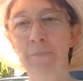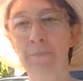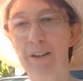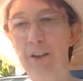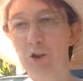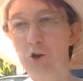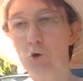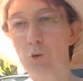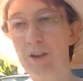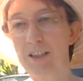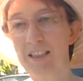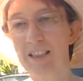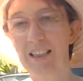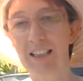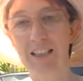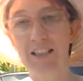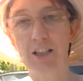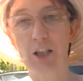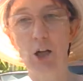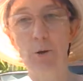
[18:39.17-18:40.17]
the
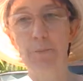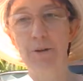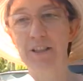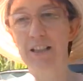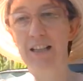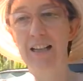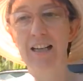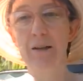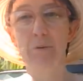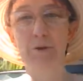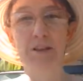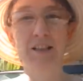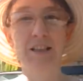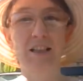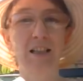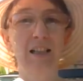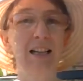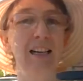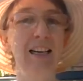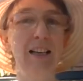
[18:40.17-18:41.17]
twisting serpent, and he will
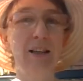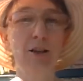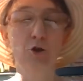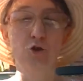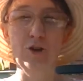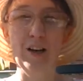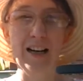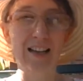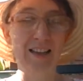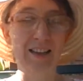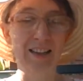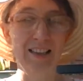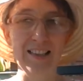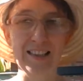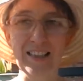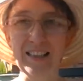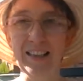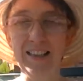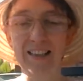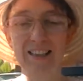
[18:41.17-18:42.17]
slay the dragon that is
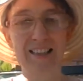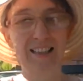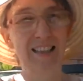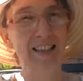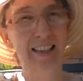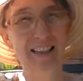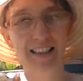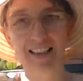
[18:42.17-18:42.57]
in the sea.